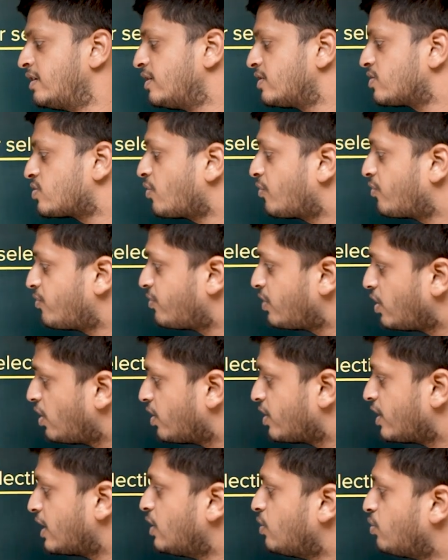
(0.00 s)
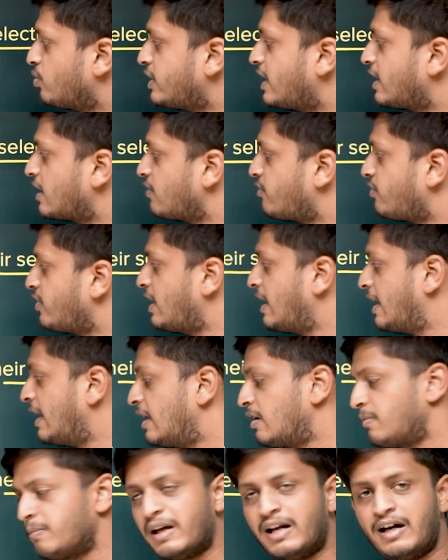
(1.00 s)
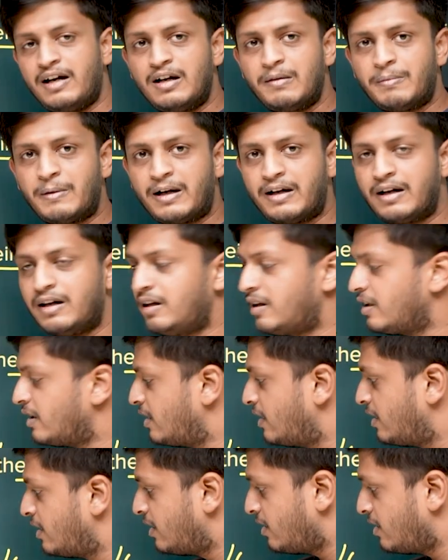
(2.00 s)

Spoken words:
So we already know that if A and B are independent,